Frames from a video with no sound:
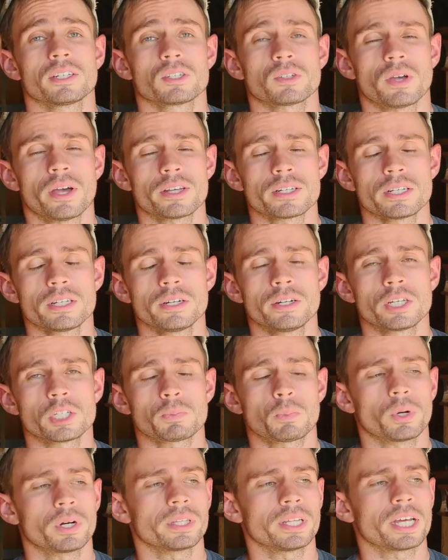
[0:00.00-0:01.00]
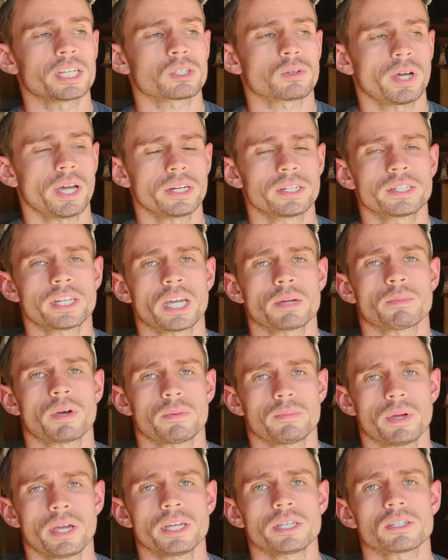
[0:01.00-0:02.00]
So I was a little disappointed at that, so I had to take my
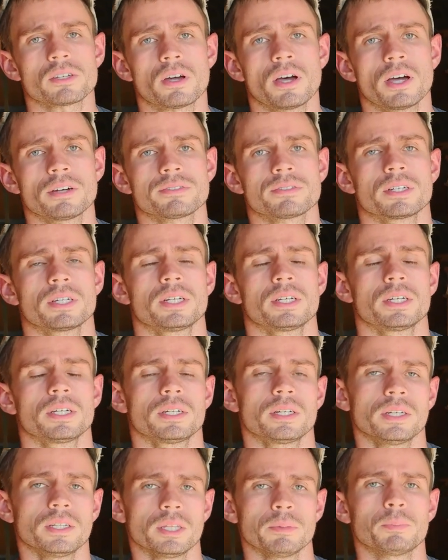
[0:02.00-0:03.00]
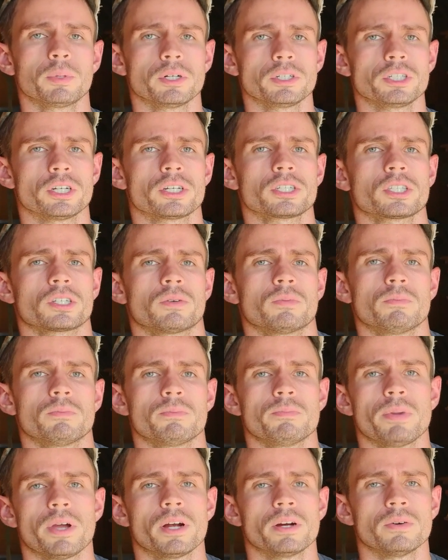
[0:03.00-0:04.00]
base off and then put just a
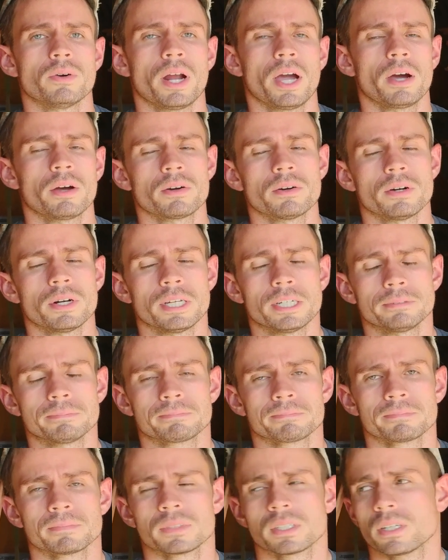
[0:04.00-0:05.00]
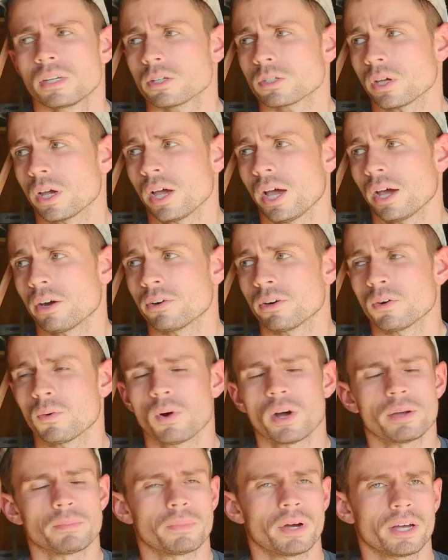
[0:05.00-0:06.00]
bare router in. So I don't know
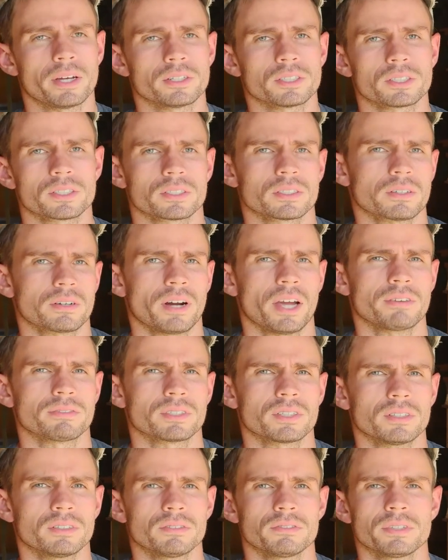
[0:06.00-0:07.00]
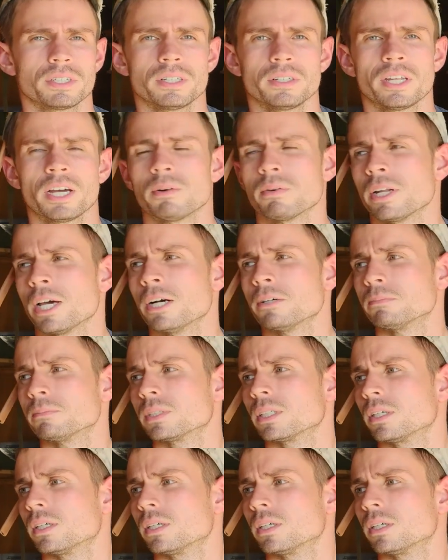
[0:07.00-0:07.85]
why Milescraft couldn't figure that one out.